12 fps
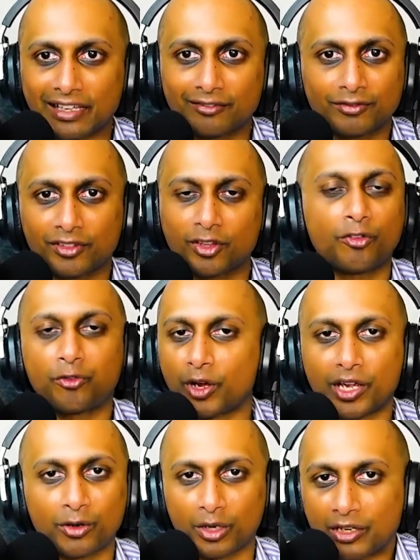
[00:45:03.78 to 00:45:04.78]

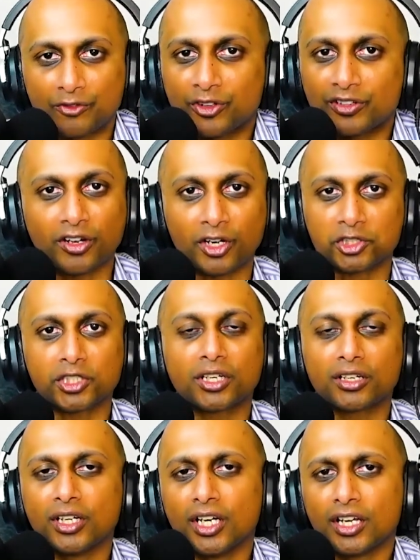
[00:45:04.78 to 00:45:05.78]
software or
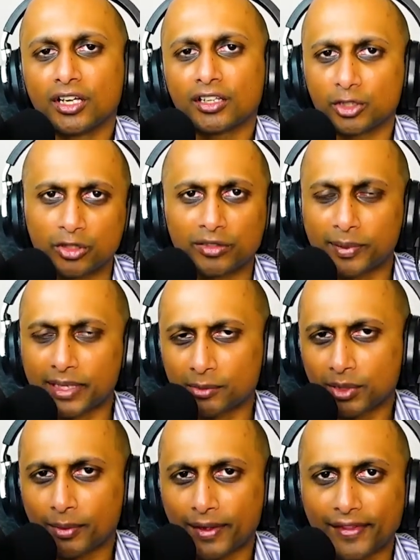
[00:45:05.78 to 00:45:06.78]
infrastructure. Can you explain a
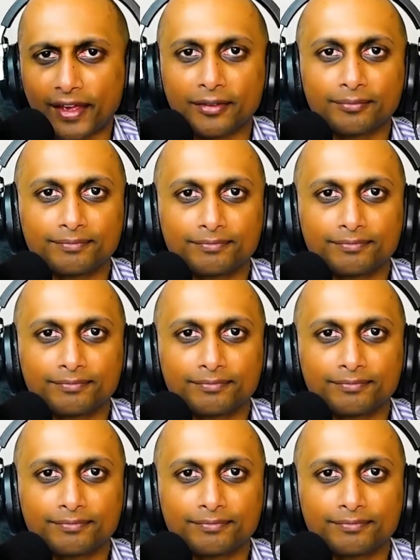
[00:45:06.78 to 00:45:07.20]
bit about that?